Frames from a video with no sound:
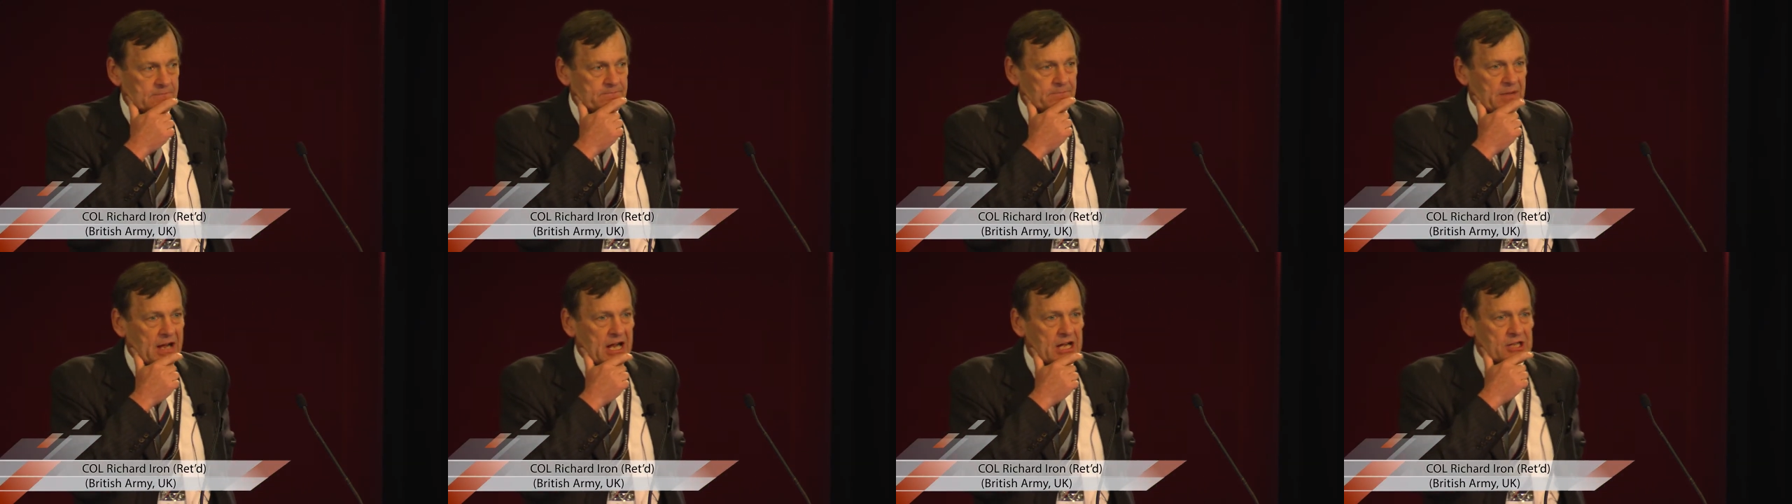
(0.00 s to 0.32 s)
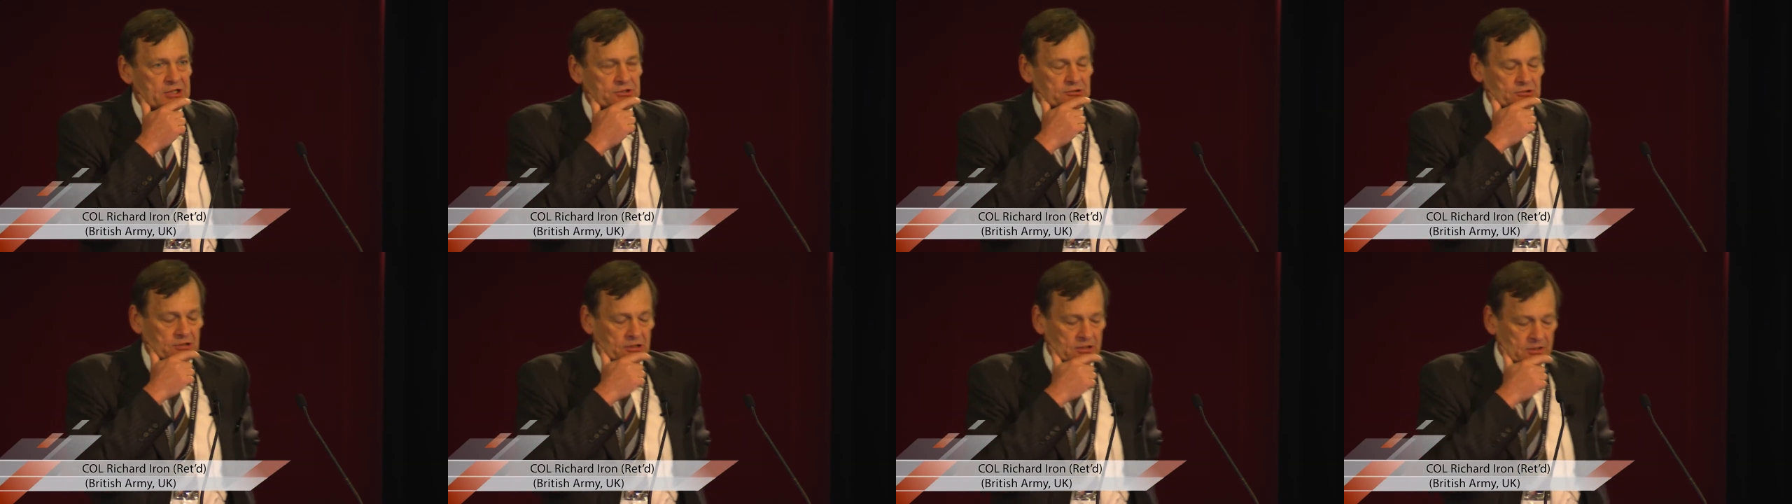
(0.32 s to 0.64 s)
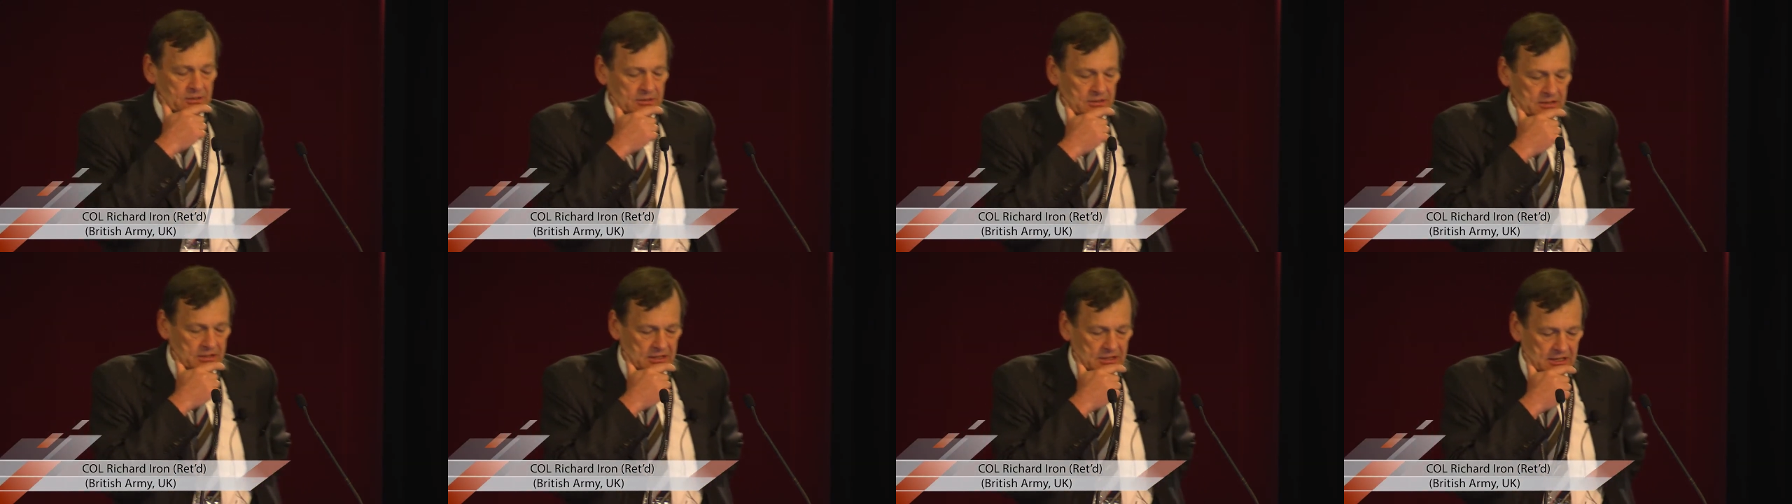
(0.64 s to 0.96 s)
Basra
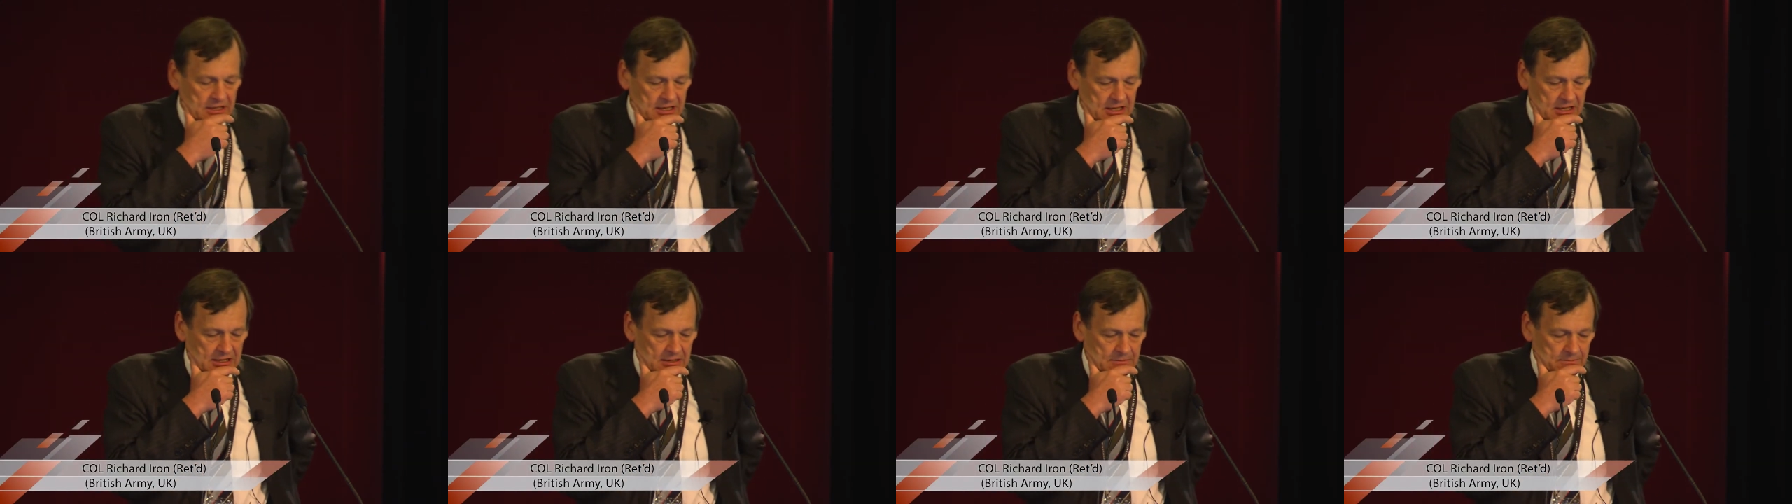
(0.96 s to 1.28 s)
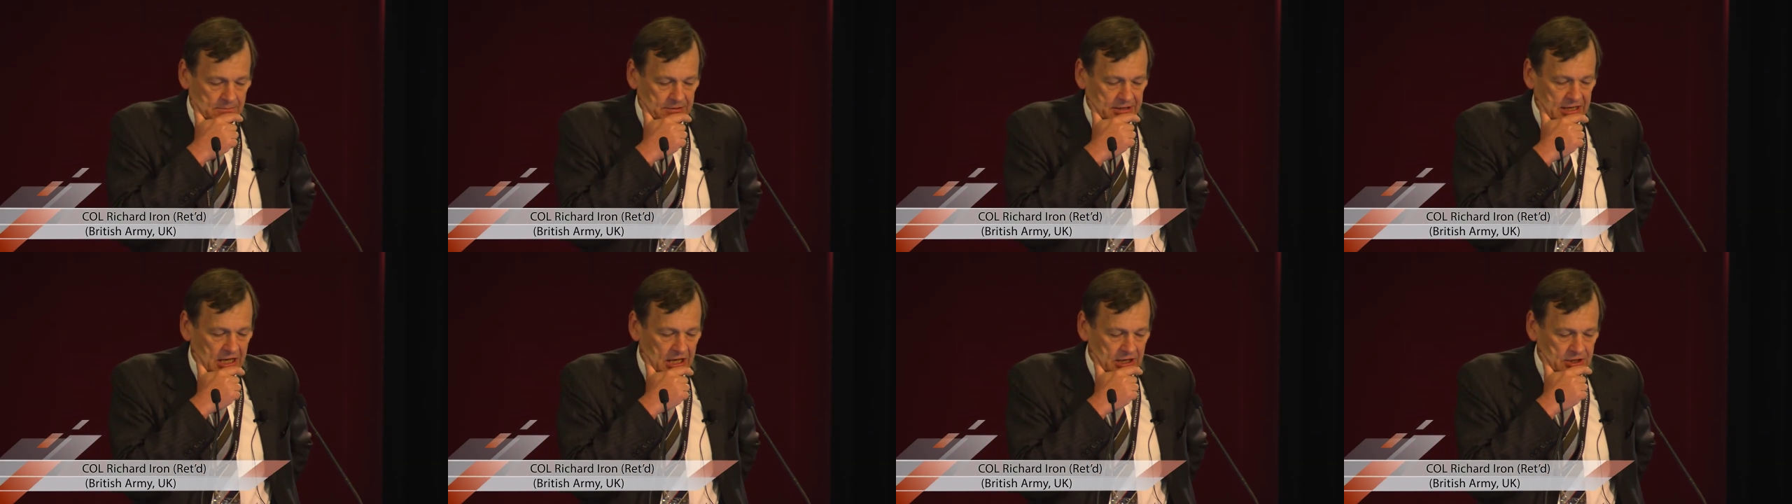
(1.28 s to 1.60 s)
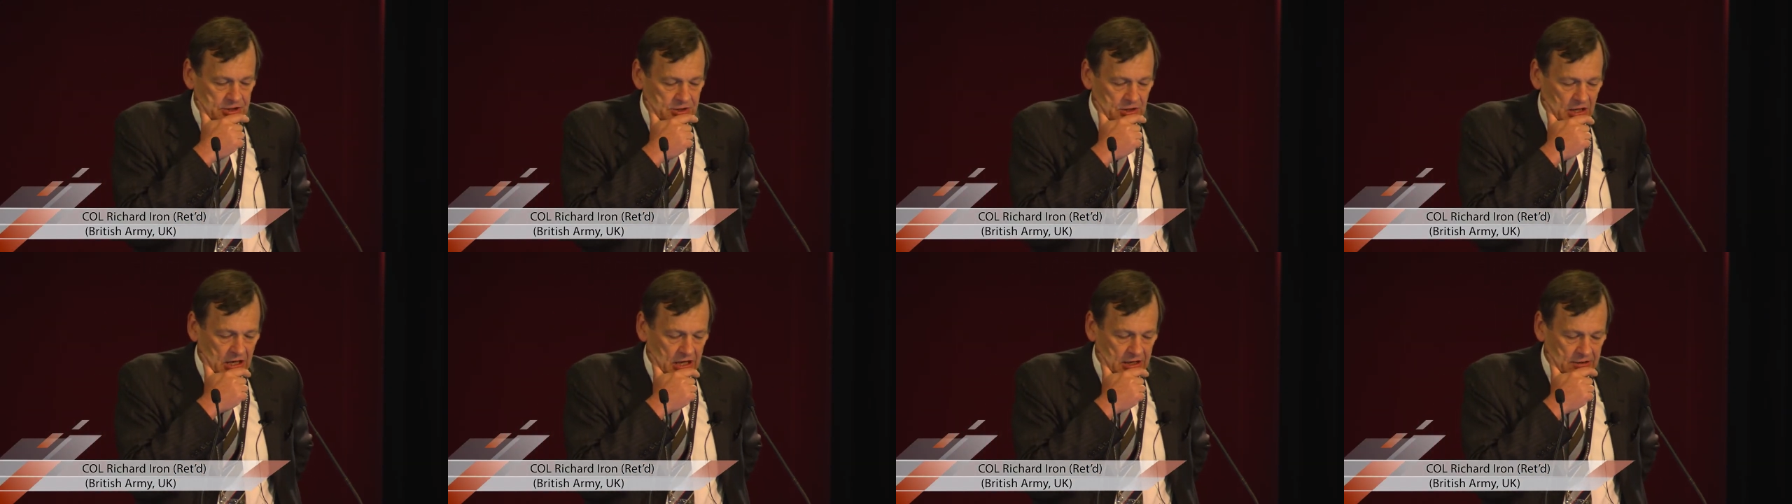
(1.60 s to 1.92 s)
began
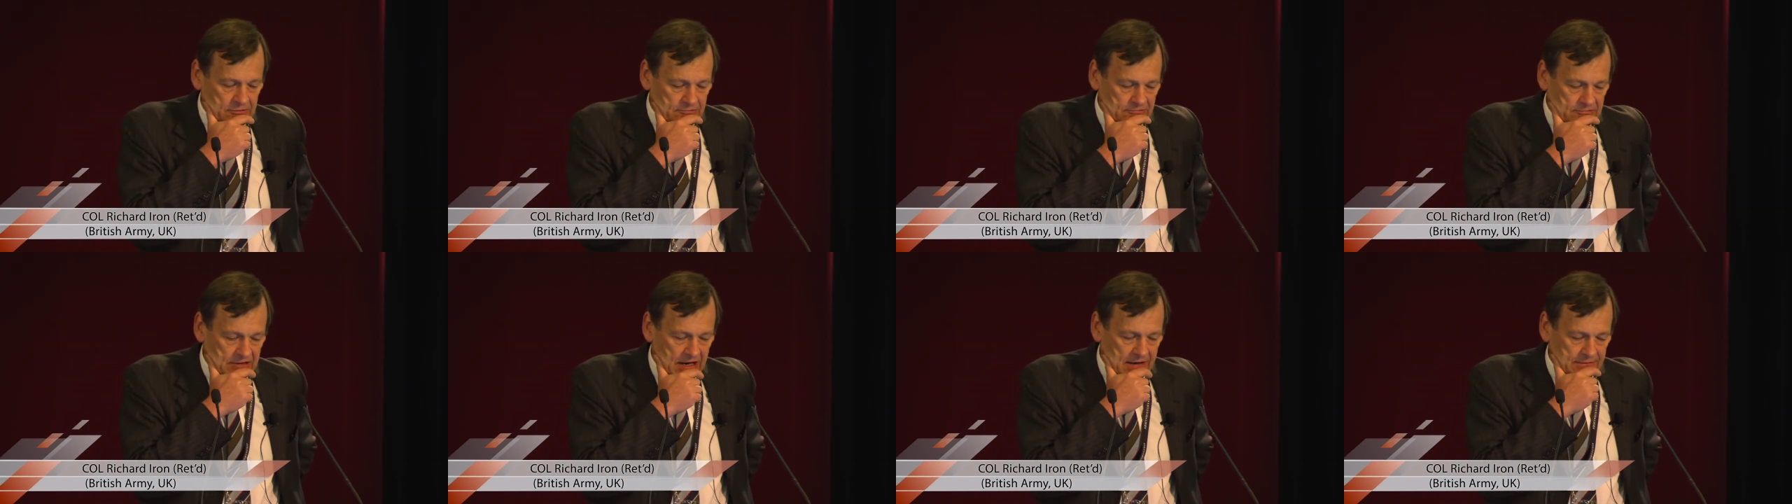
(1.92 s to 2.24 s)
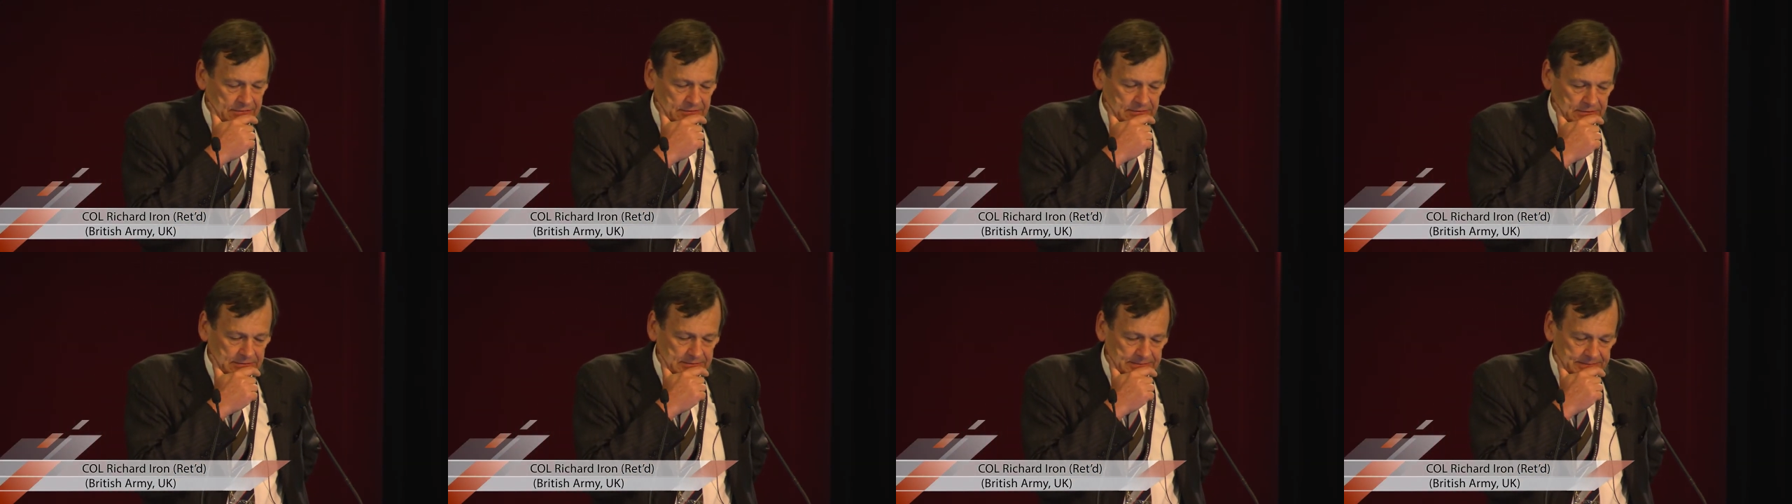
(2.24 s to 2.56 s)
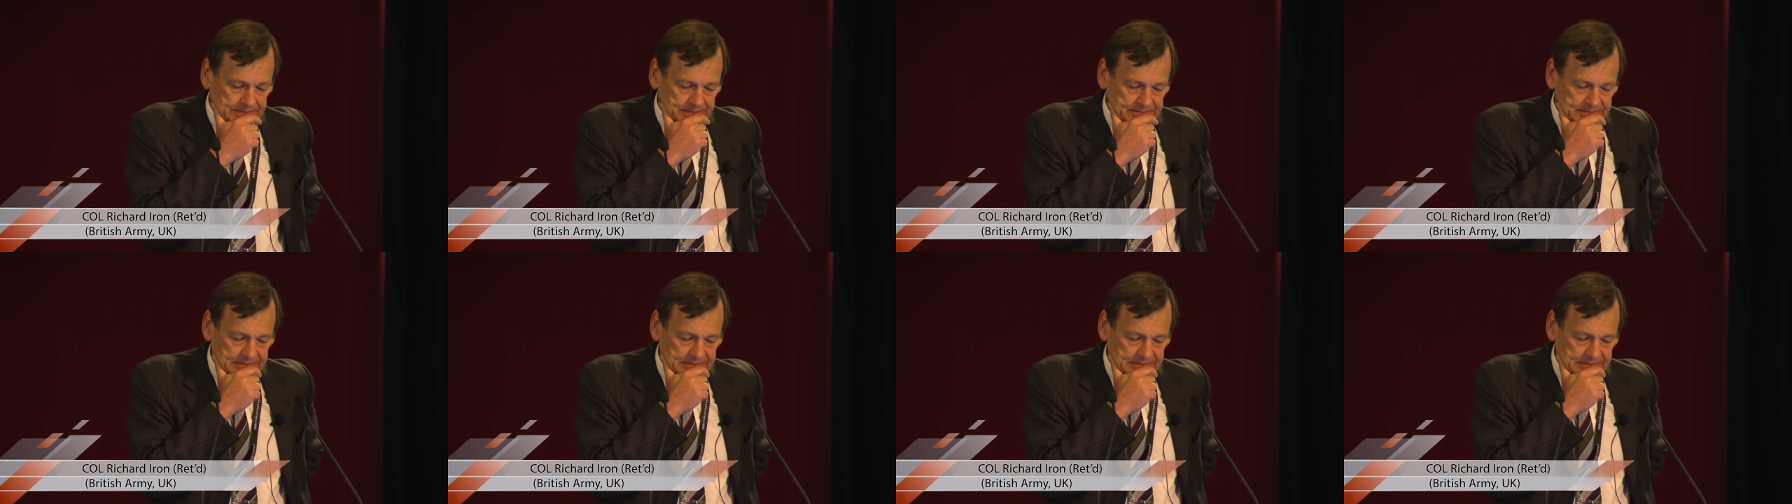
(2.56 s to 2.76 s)
to unravel,